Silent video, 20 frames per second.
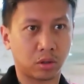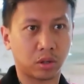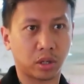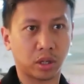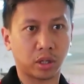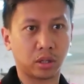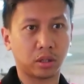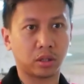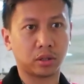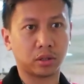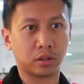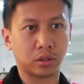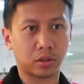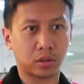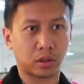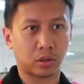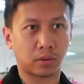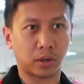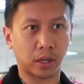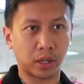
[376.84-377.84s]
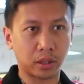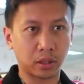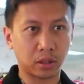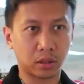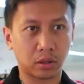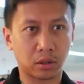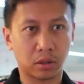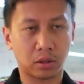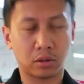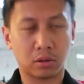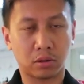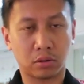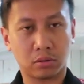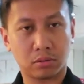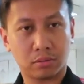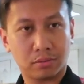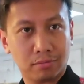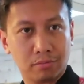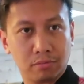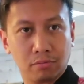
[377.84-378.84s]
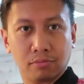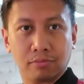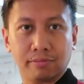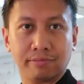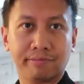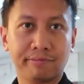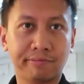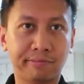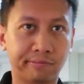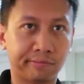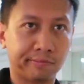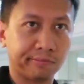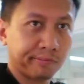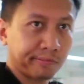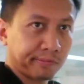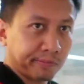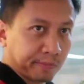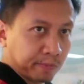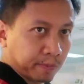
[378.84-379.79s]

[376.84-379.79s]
Okay, this is alright. We'll check out.